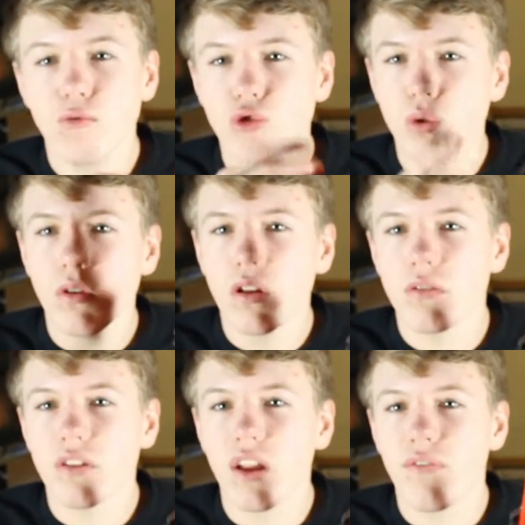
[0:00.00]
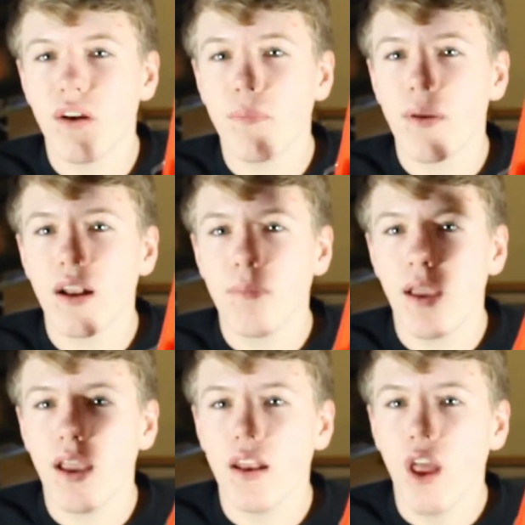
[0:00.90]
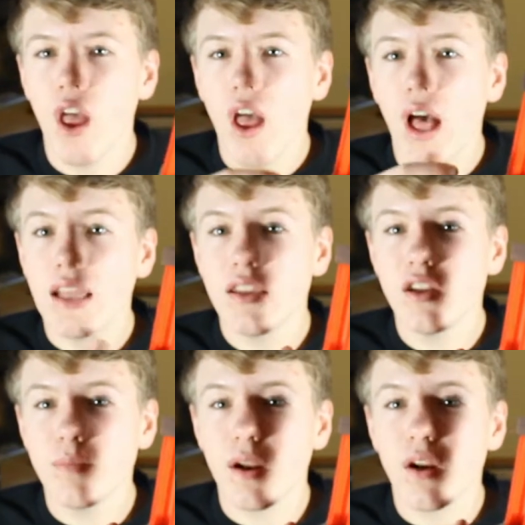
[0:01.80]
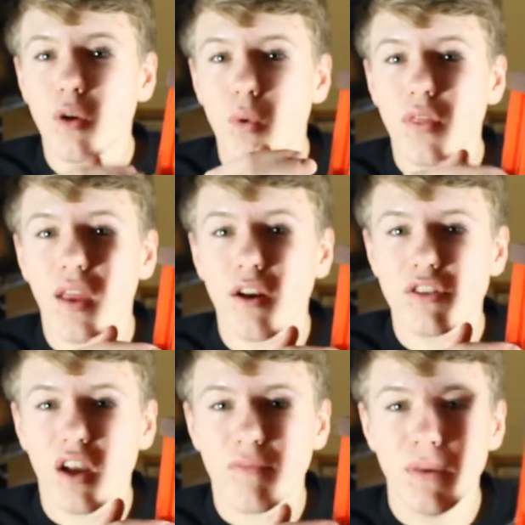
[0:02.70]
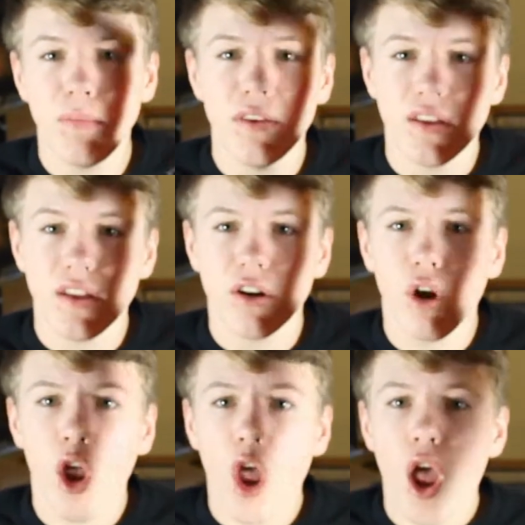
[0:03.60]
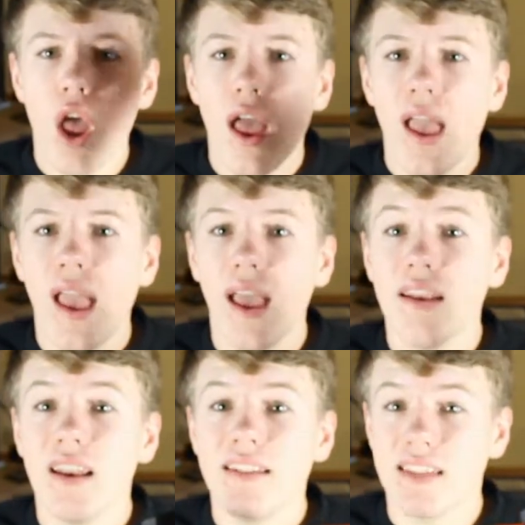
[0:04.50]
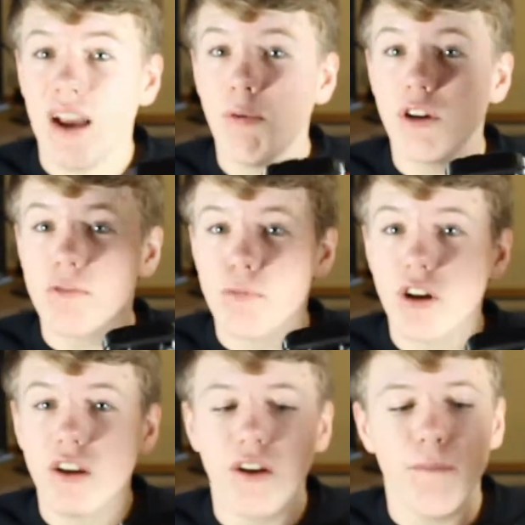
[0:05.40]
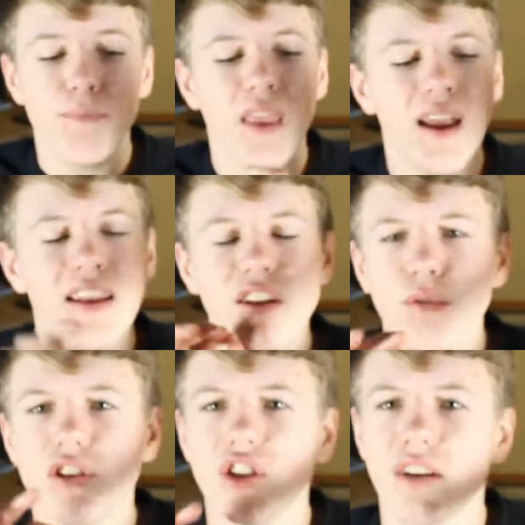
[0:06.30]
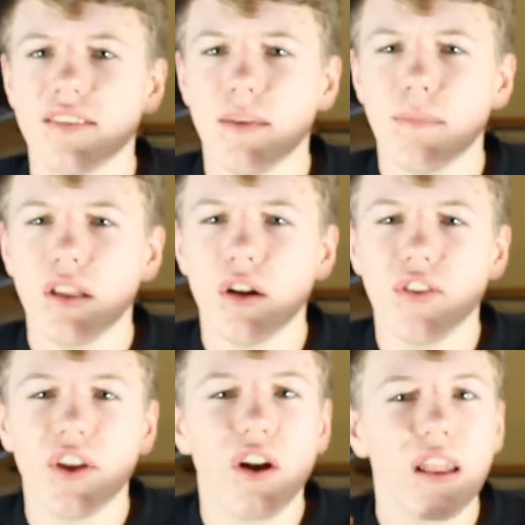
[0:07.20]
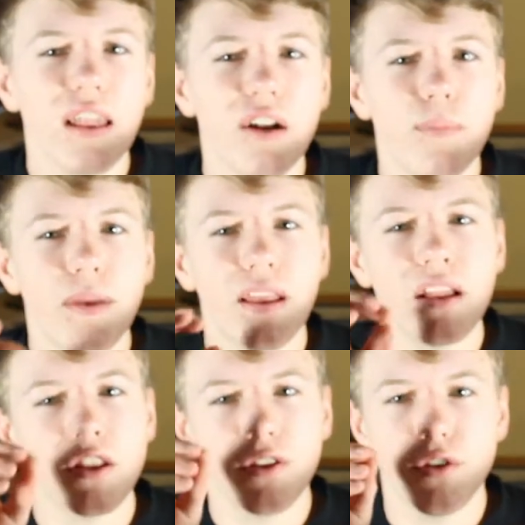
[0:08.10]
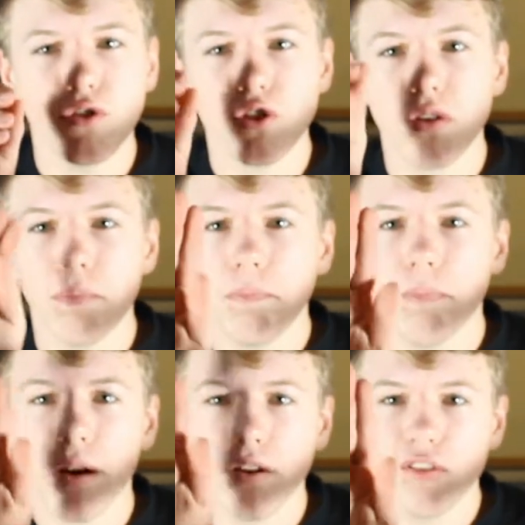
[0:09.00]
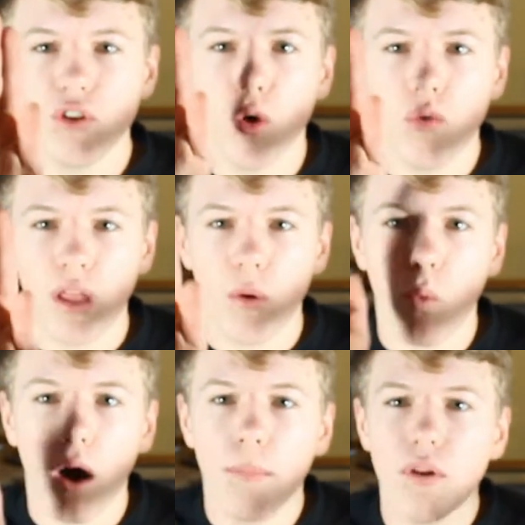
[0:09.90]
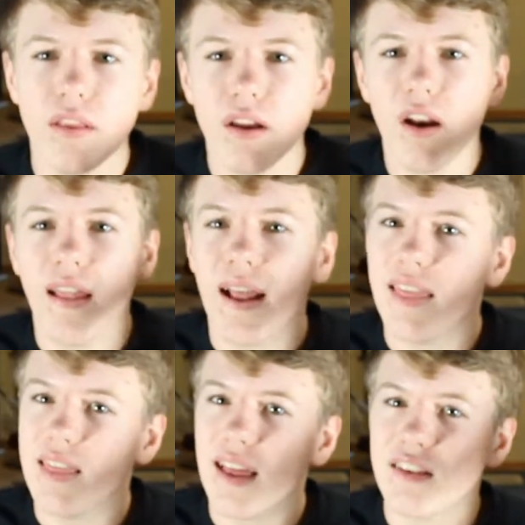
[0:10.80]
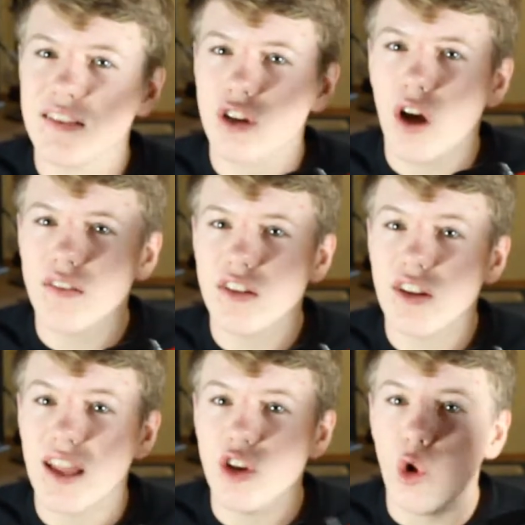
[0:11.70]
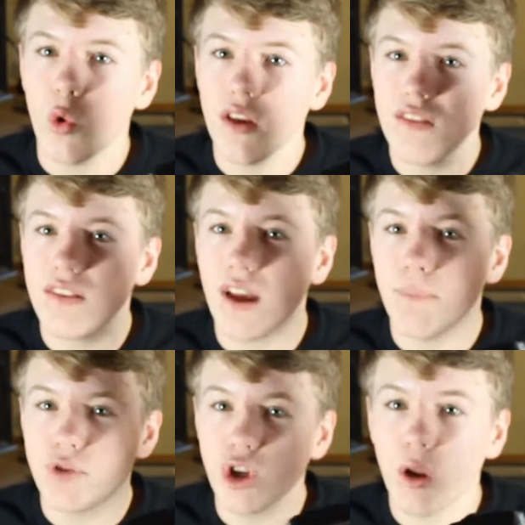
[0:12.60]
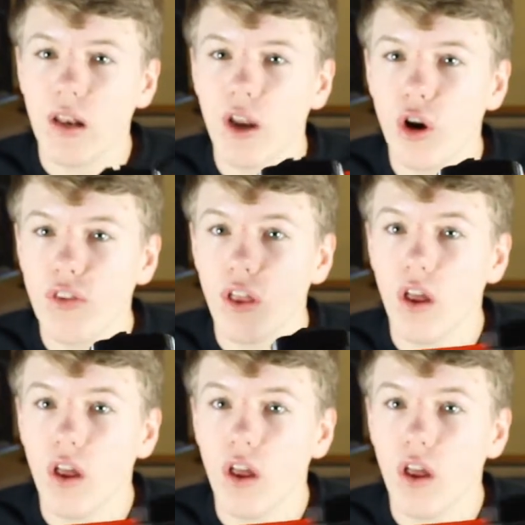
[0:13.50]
drew a little stuff up, and I made a linear bearing with airsoft BBs in there. And that works pretty good. I need to adjust them a little. They're a little bit loose, so the bearings go like wobble in there, and I think that's causing to that noise. I'm sure you can hear it.